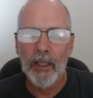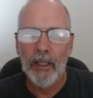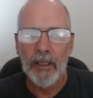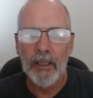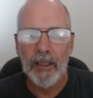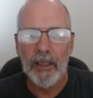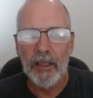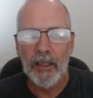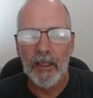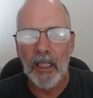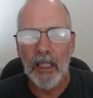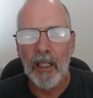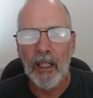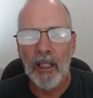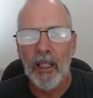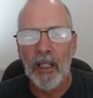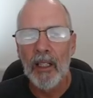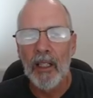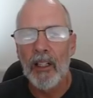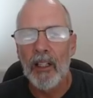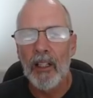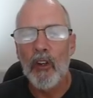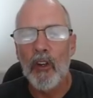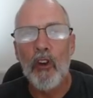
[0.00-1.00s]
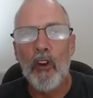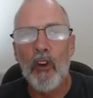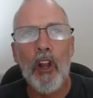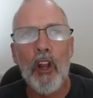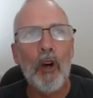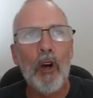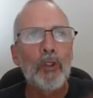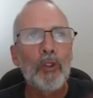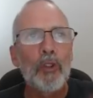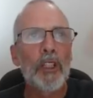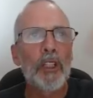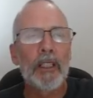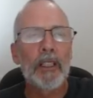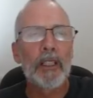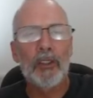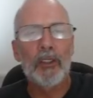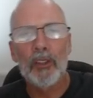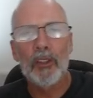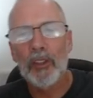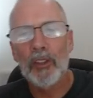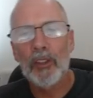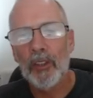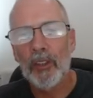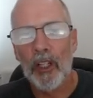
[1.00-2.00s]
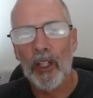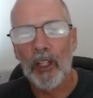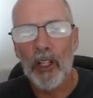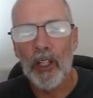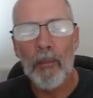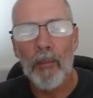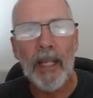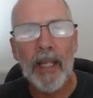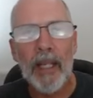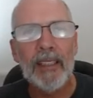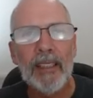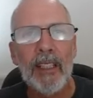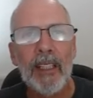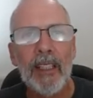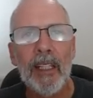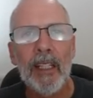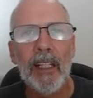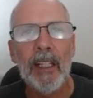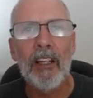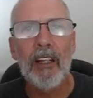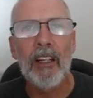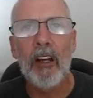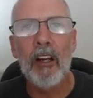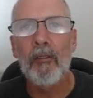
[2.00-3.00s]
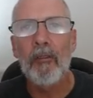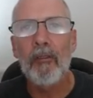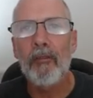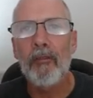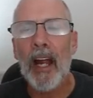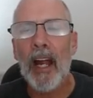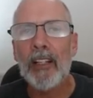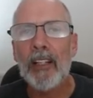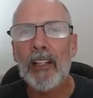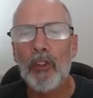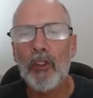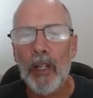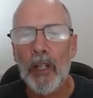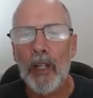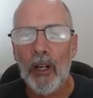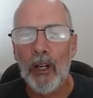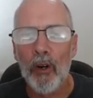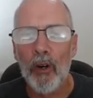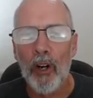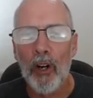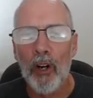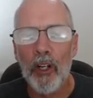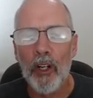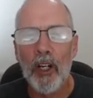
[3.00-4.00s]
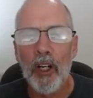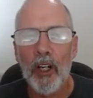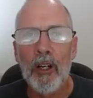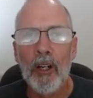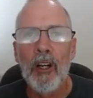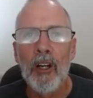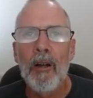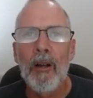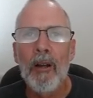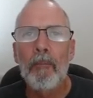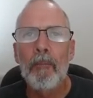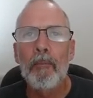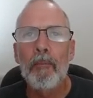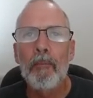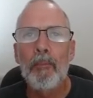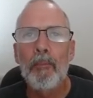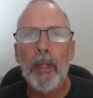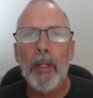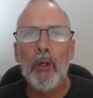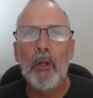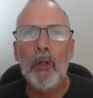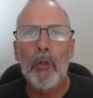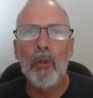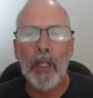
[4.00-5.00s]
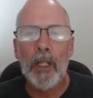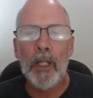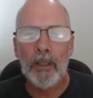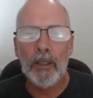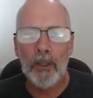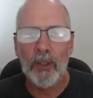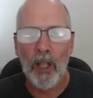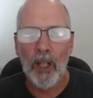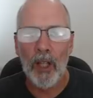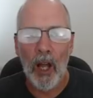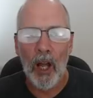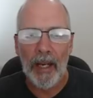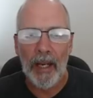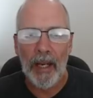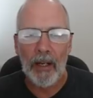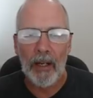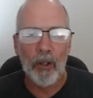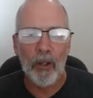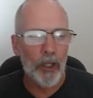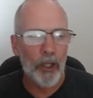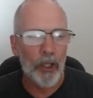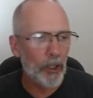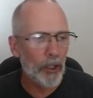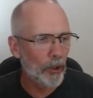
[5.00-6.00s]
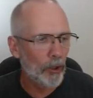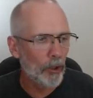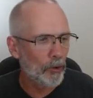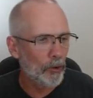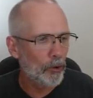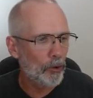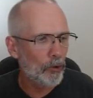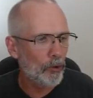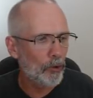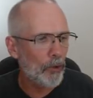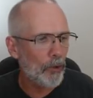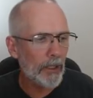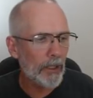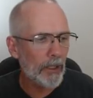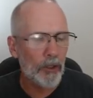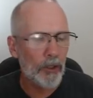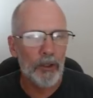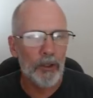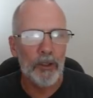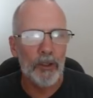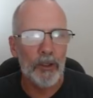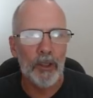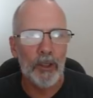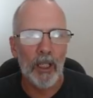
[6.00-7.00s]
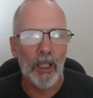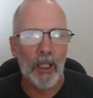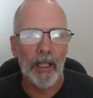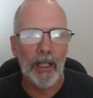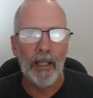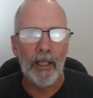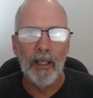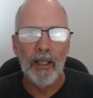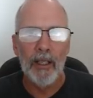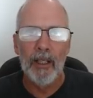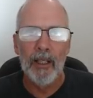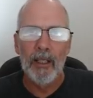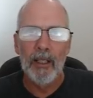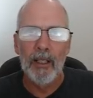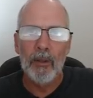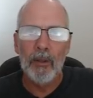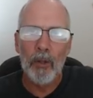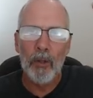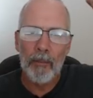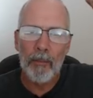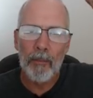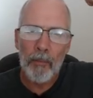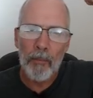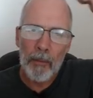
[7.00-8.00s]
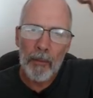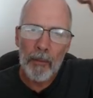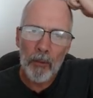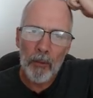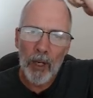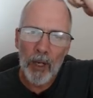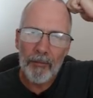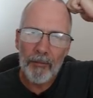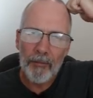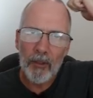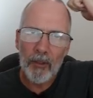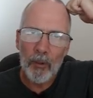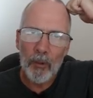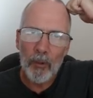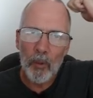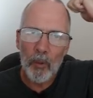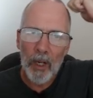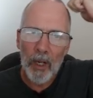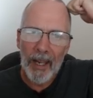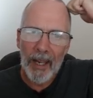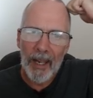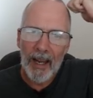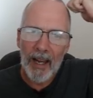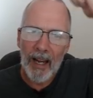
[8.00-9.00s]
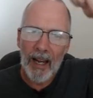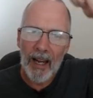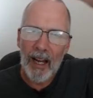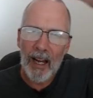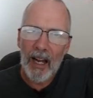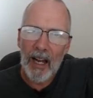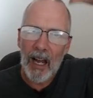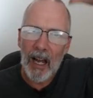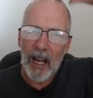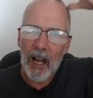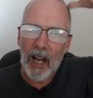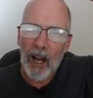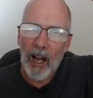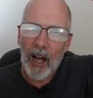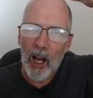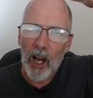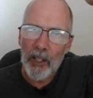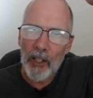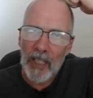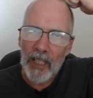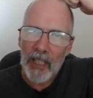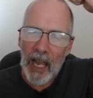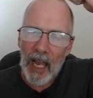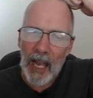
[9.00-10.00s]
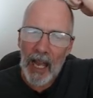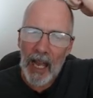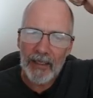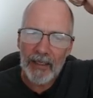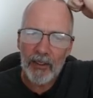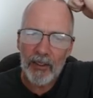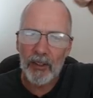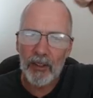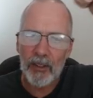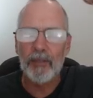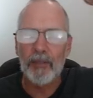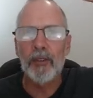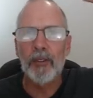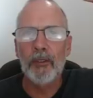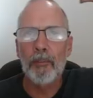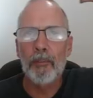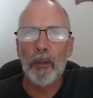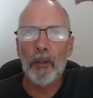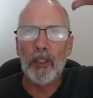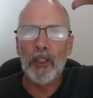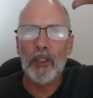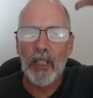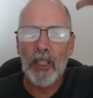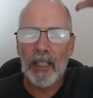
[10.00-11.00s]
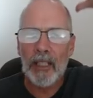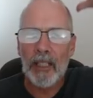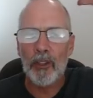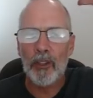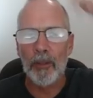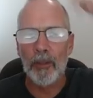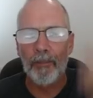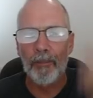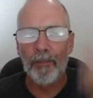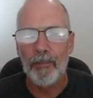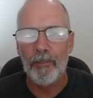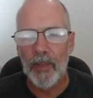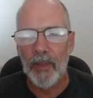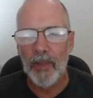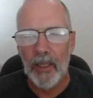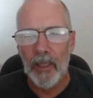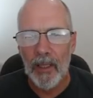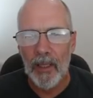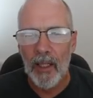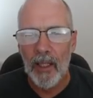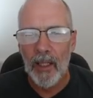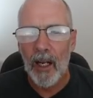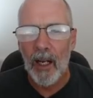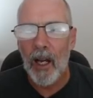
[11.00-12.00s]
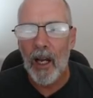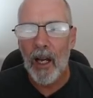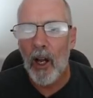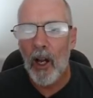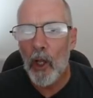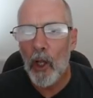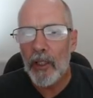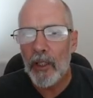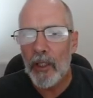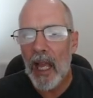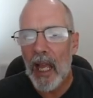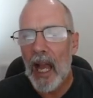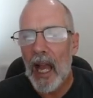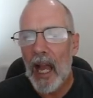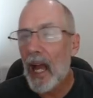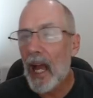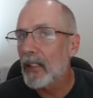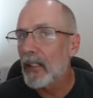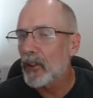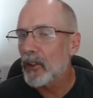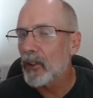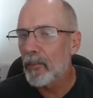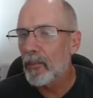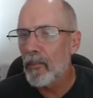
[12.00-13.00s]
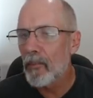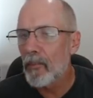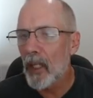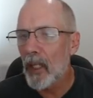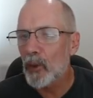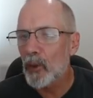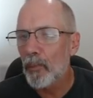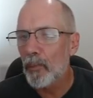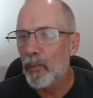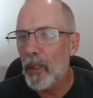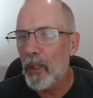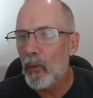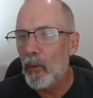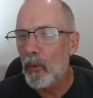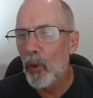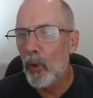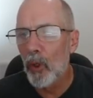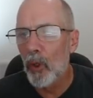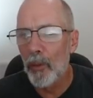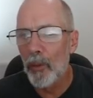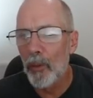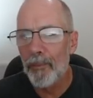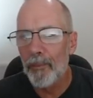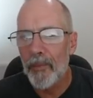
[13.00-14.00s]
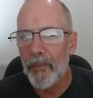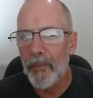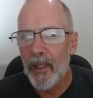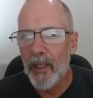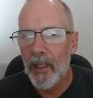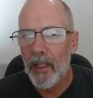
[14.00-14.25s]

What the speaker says: This is a notice that you may see in a factory or on a building site, on a construction site, where people have to wear a hard hat for protection. Hard hats must be worn.